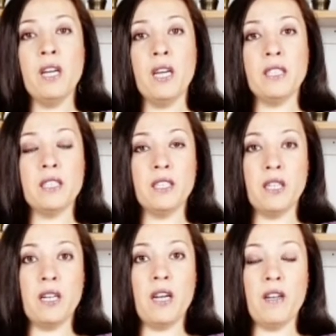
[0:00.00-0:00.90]
It's
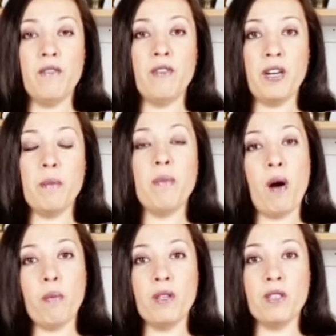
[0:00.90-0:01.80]
not a very
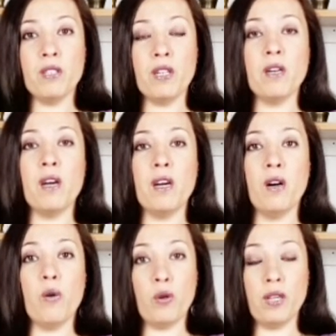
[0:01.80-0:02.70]
popular
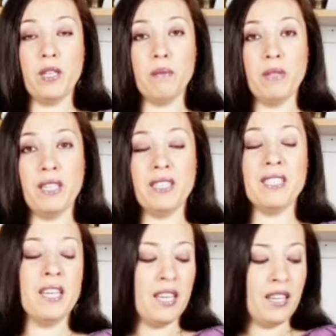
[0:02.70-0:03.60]
organ meat
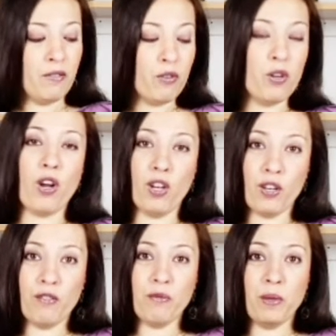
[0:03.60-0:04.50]
for a lot
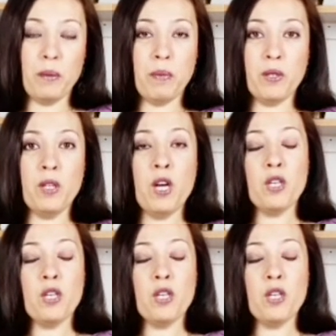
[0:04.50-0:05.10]
of people.